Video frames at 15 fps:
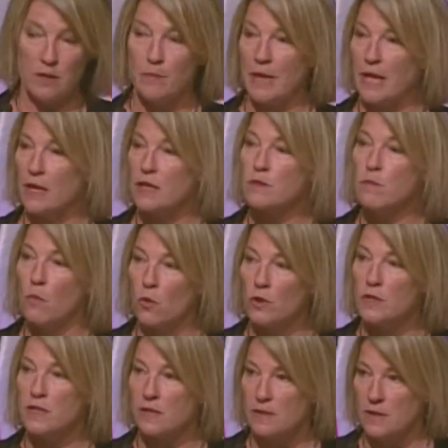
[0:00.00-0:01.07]
to make us
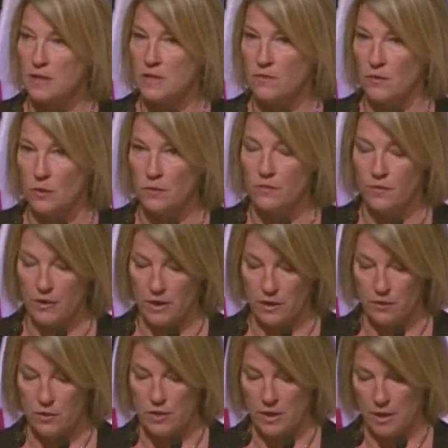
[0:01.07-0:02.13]
more successful for
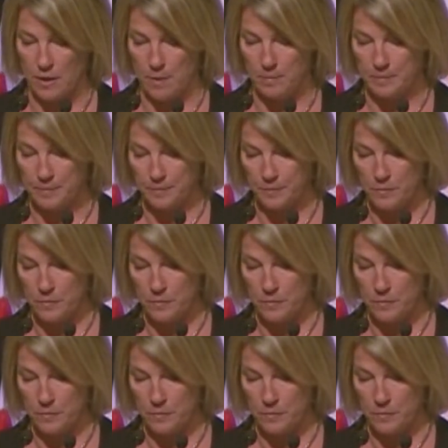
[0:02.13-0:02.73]
years to come.